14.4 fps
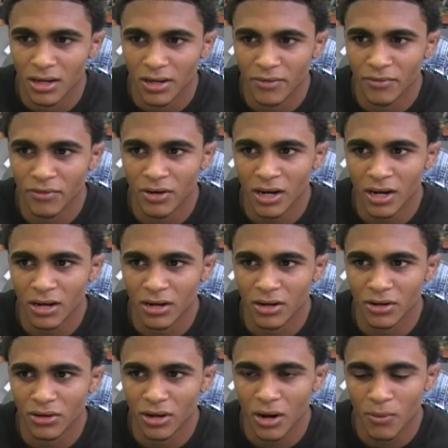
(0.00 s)
if you're not,
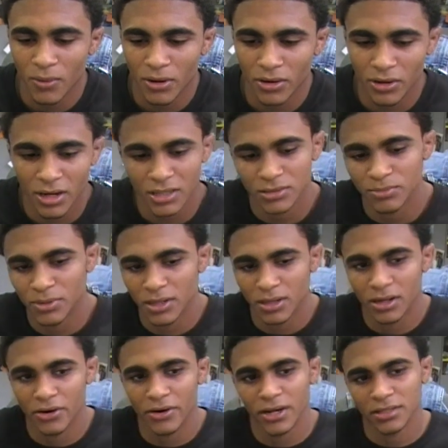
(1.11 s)
I want you guys to bring
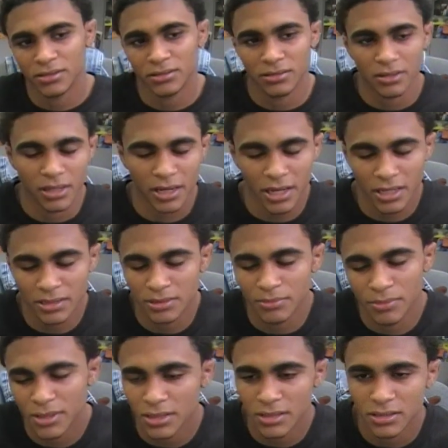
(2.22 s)
grades, A's and
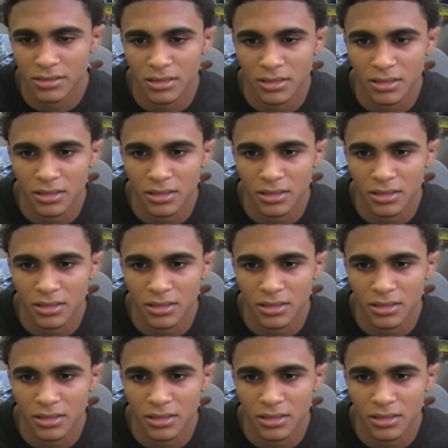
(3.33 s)
B's.